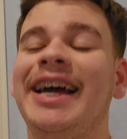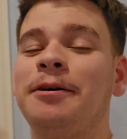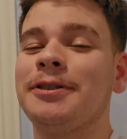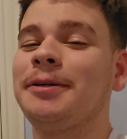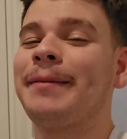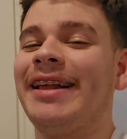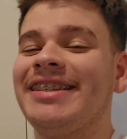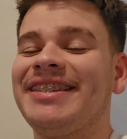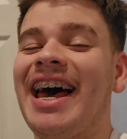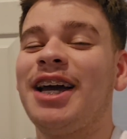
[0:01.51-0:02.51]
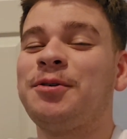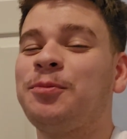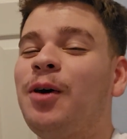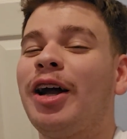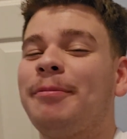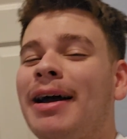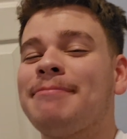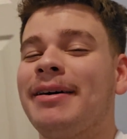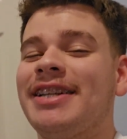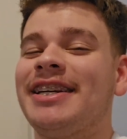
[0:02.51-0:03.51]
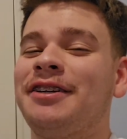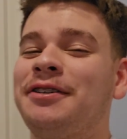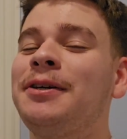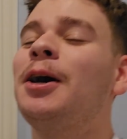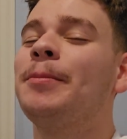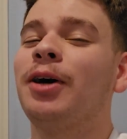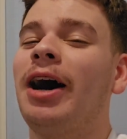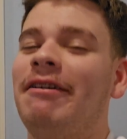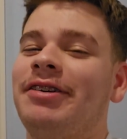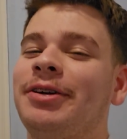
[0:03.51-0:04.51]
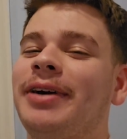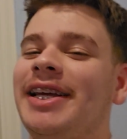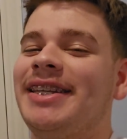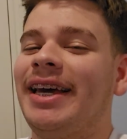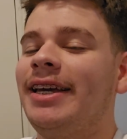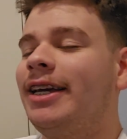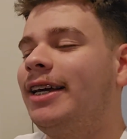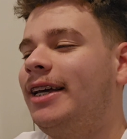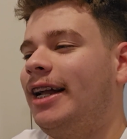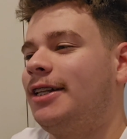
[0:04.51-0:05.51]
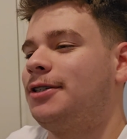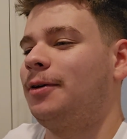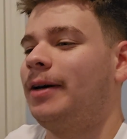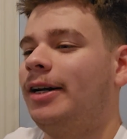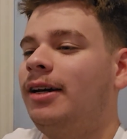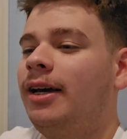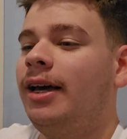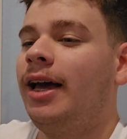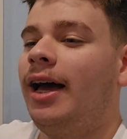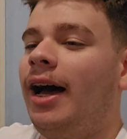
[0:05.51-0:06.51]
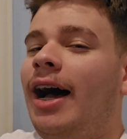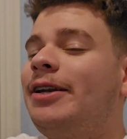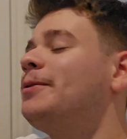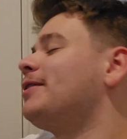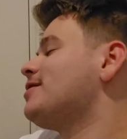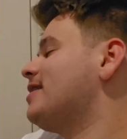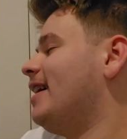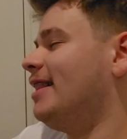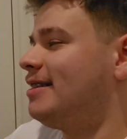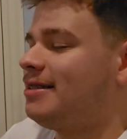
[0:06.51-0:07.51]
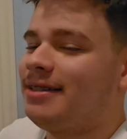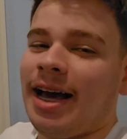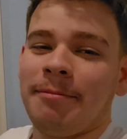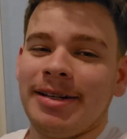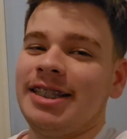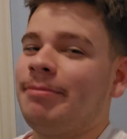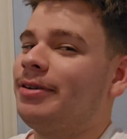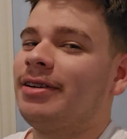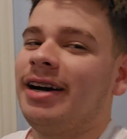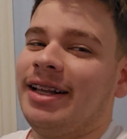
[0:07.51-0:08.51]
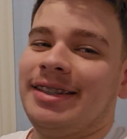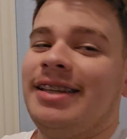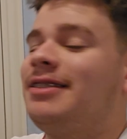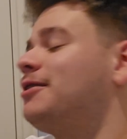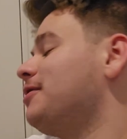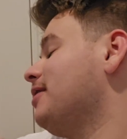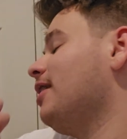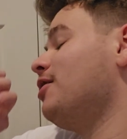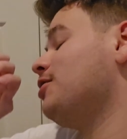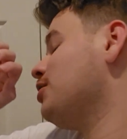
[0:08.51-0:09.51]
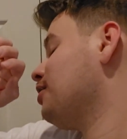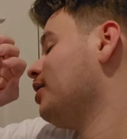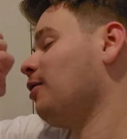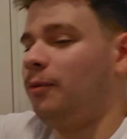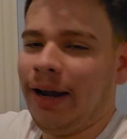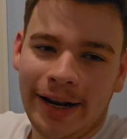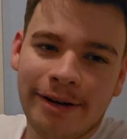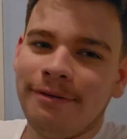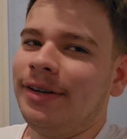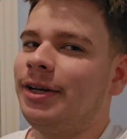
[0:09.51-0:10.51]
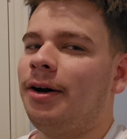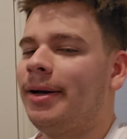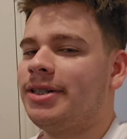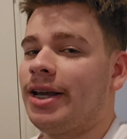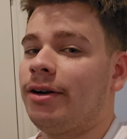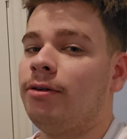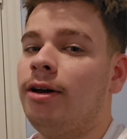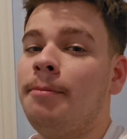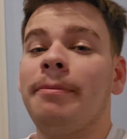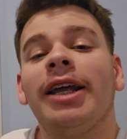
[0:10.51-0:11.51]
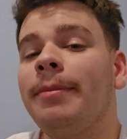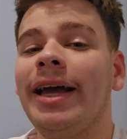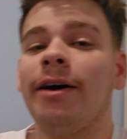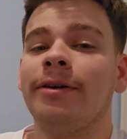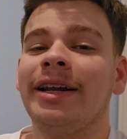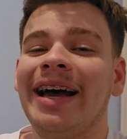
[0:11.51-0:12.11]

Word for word: Hey, what's up, guys? It's Dak, and welcome back to my channel. Hope you're all having a great day, and so on. I do understand this is not my typical content, such as just another random video on my channel. But hear me out.